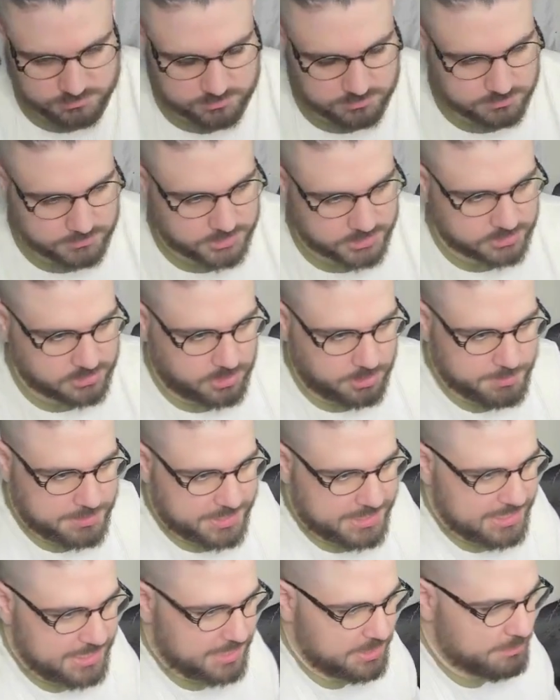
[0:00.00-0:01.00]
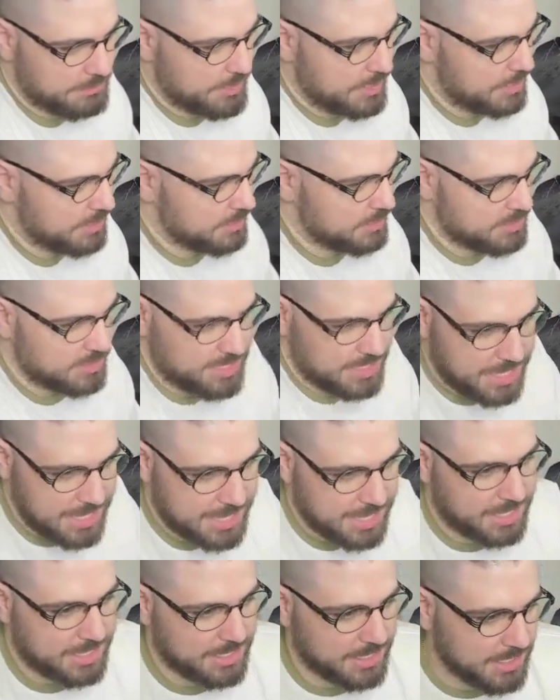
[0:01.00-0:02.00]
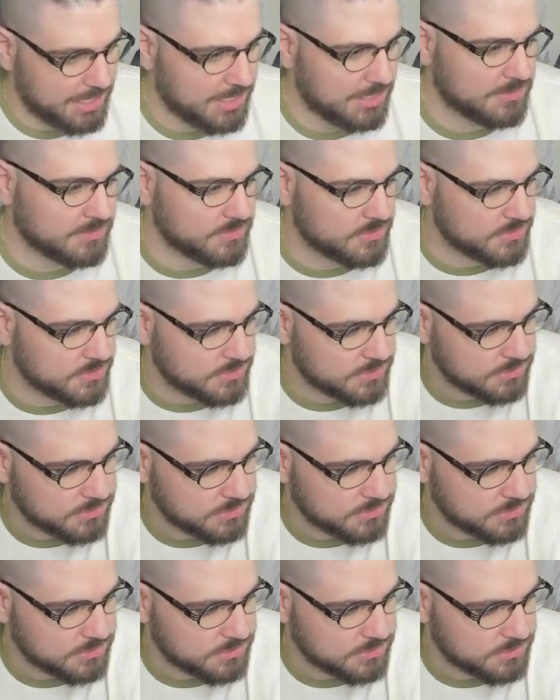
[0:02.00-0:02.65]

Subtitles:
It's called being ahead of the meta? Yeah, it is.